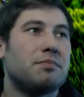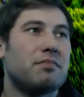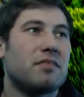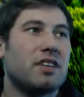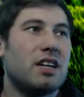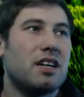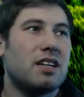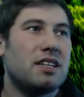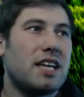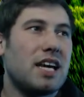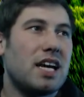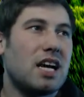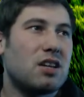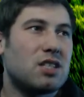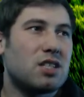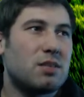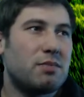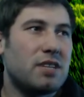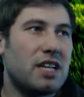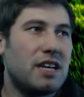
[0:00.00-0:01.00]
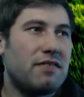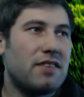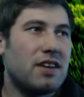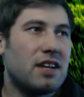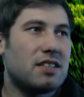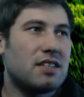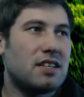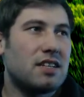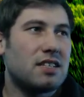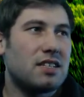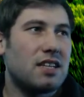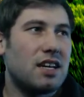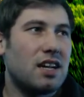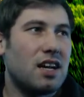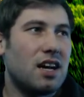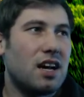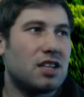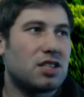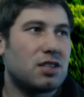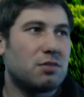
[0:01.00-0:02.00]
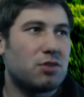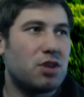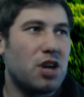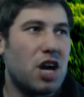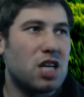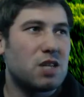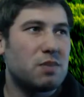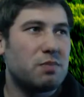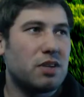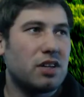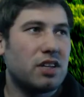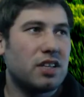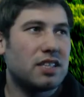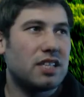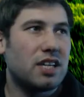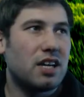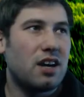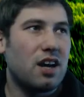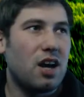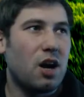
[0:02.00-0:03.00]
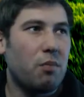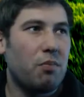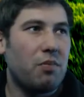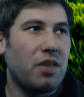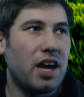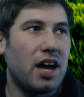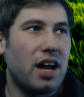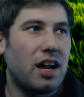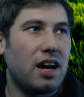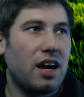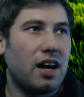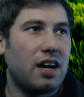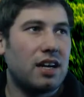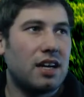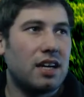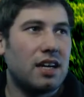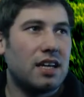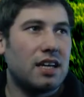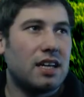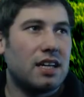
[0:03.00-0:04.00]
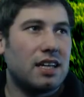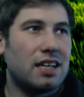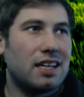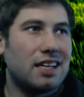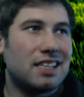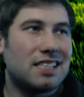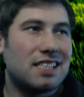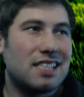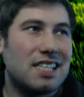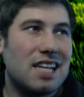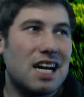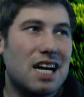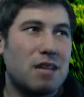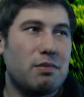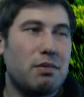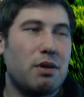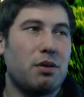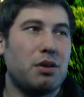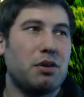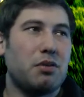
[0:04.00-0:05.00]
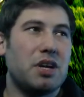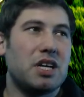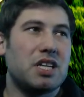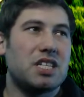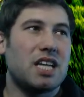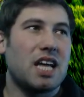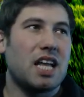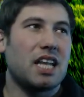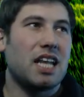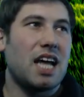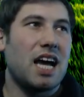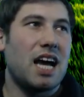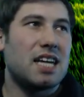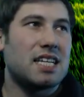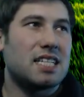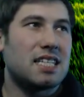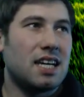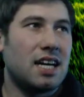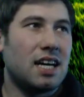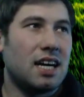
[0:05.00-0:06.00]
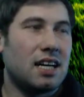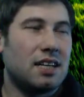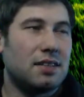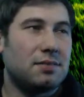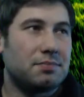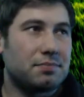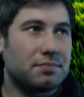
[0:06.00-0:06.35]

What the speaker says: Going to take out some defenses and some trash buildings there to help that, because he's not going to be able to reach that last air